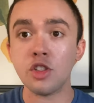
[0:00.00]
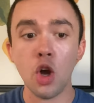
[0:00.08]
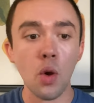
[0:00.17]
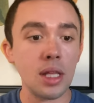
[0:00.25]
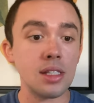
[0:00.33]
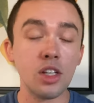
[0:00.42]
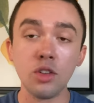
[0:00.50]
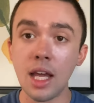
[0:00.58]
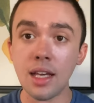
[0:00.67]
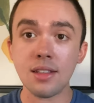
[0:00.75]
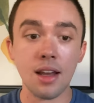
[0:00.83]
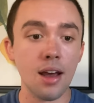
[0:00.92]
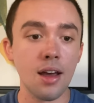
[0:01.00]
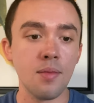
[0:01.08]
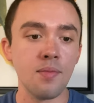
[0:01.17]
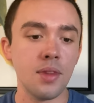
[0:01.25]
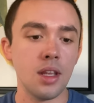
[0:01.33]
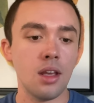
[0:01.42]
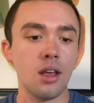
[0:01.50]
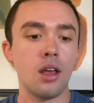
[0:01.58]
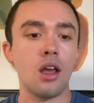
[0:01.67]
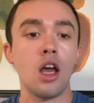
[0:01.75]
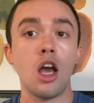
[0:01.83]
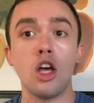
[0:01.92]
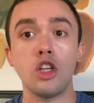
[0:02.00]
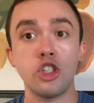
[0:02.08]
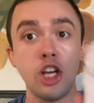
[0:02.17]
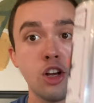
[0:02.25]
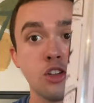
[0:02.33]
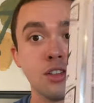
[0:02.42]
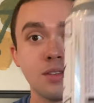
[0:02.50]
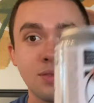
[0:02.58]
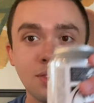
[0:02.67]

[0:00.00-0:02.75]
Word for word: So until next time, cheers.